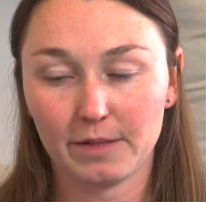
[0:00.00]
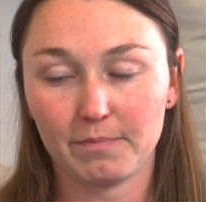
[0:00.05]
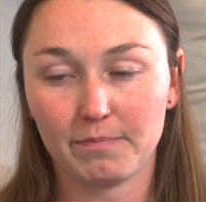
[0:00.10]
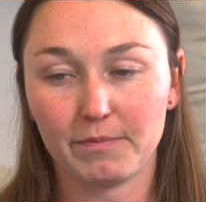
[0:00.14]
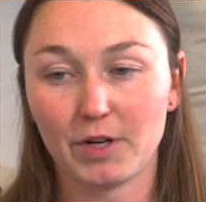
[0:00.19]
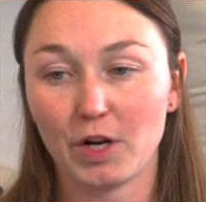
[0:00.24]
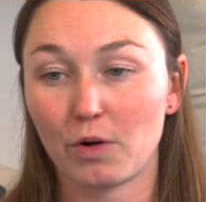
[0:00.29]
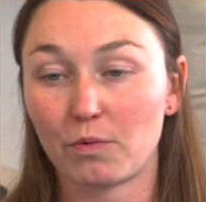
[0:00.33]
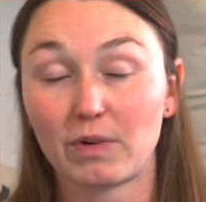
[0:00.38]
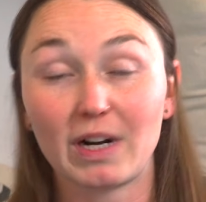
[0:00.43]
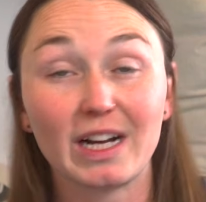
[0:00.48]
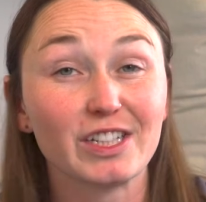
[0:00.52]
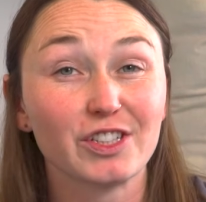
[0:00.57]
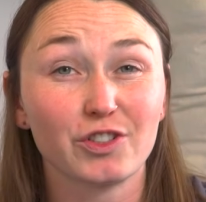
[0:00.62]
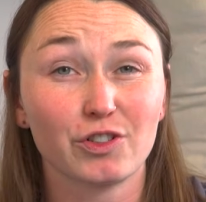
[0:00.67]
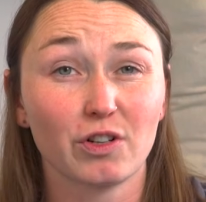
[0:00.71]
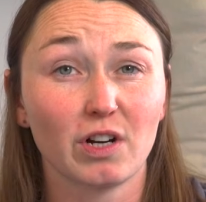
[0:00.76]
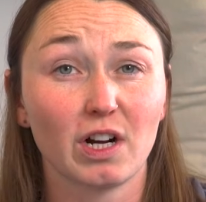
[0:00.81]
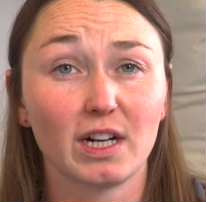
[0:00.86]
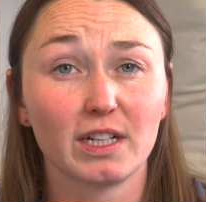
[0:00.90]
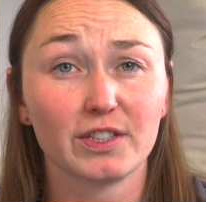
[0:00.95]
no
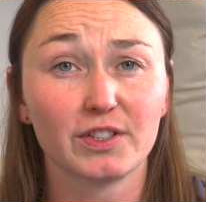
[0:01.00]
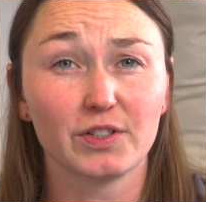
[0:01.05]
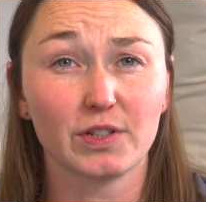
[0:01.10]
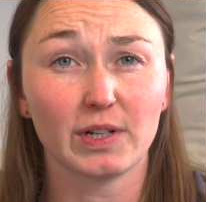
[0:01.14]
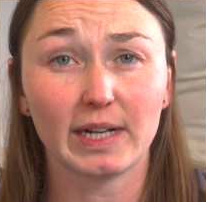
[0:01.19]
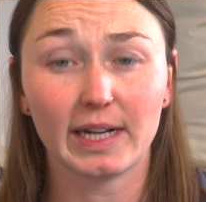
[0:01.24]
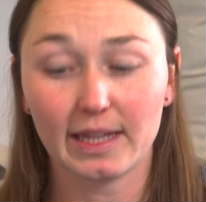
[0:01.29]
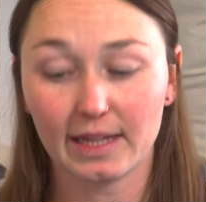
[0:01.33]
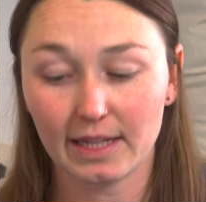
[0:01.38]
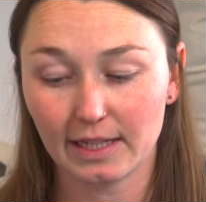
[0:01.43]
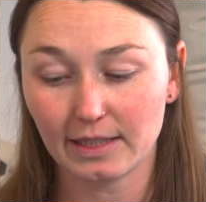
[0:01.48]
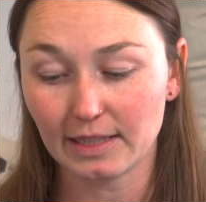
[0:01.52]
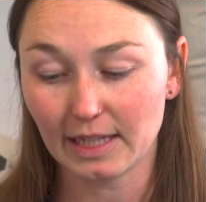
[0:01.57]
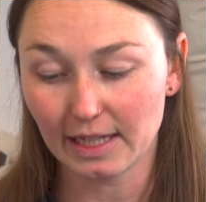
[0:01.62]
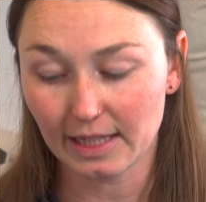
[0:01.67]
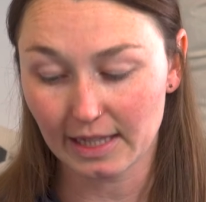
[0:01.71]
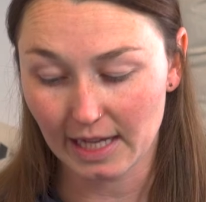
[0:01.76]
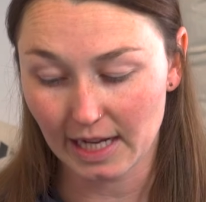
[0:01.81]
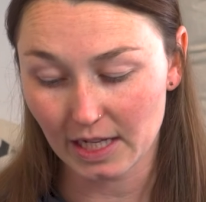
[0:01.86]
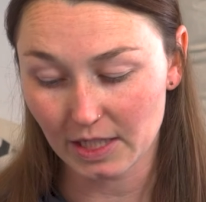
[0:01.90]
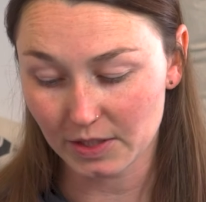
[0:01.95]
restaurants or anything like
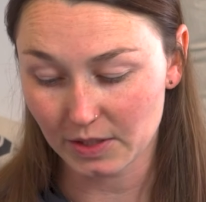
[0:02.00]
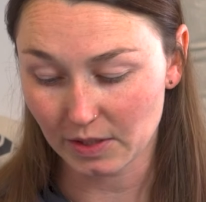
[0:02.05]
that.